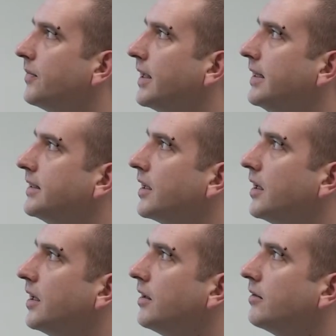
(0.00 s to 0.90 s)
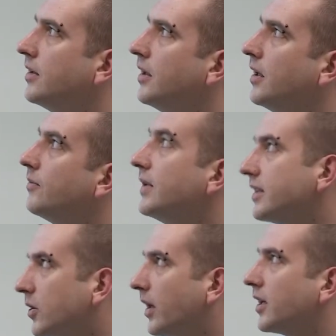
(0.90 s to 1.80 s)
These are
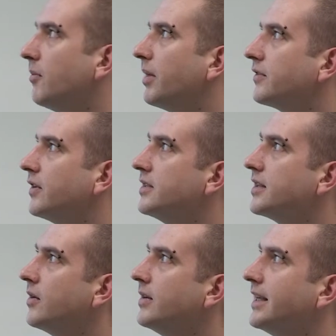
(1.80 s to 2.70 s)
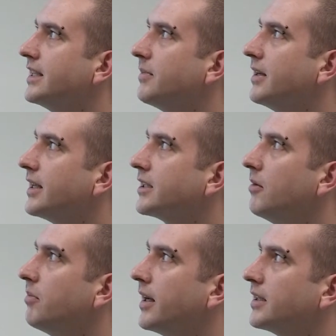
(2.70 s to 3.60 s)
quite complex versions. They don't need to be as
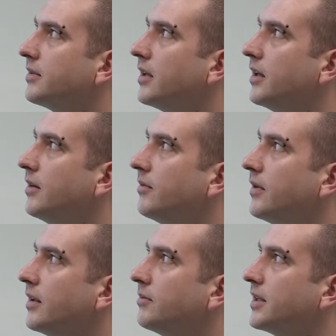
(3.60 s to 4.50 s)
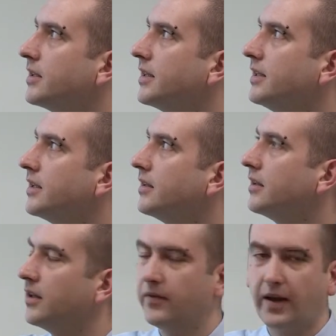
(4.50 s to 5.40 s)
complex because these are
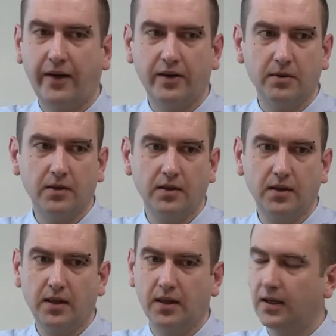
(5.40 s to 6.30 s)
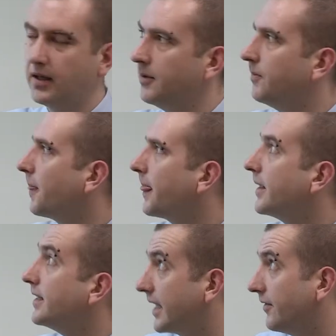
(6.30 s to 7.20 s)
variable.
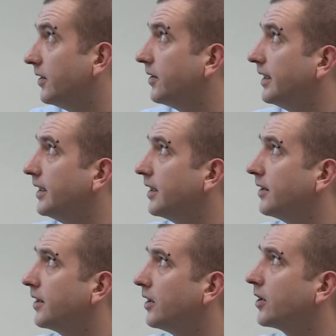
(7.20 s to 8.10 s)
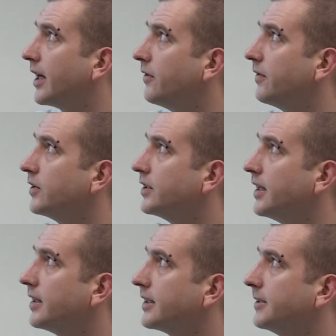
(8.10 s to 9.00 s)
These give you the lockout
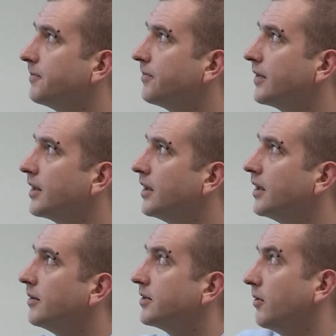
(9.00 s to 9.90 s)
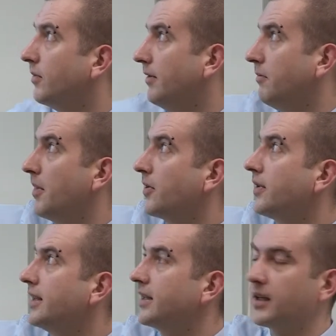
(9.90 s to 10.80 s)
functionality. So when both
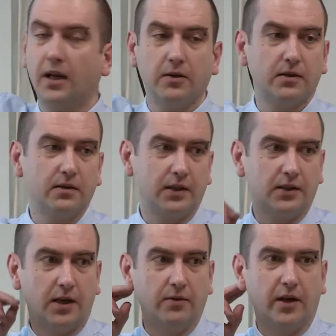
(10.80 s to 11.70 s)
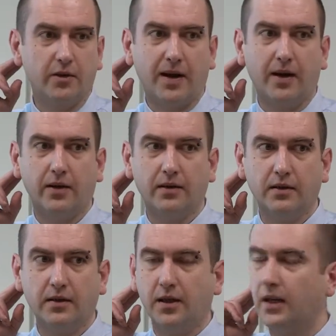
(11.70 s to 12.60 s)
of these are closed, as shown, no power,
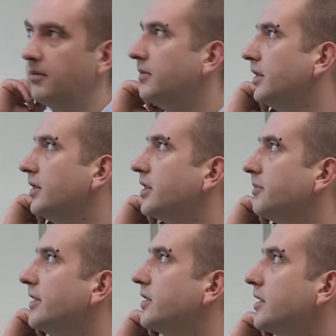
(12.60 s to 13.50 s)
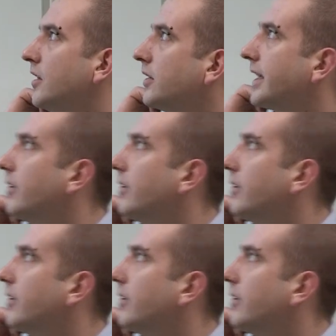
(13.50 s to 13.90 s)
your suspension's locked